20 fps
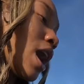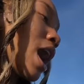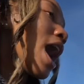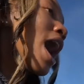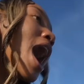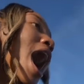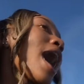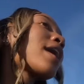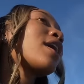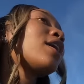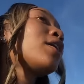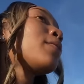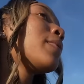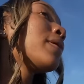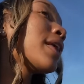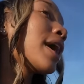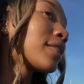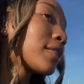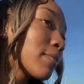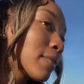I could have been
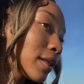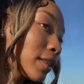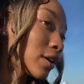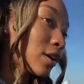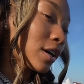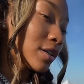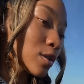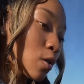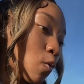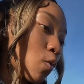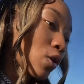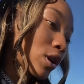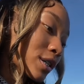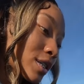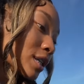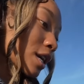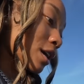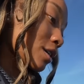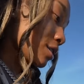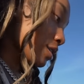like the mother girls and wore
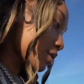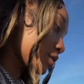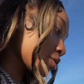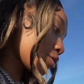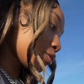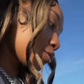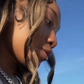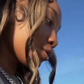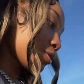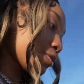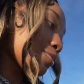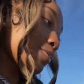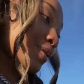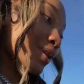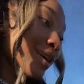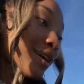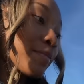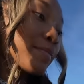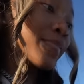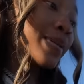skirts to school,
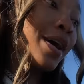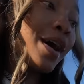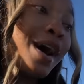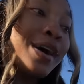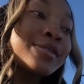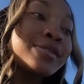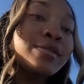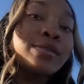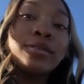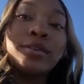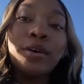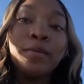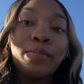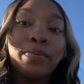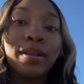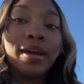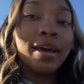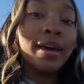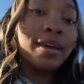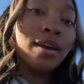bruh. But our school don't
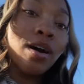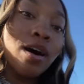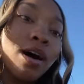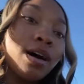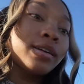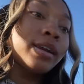play, y'all.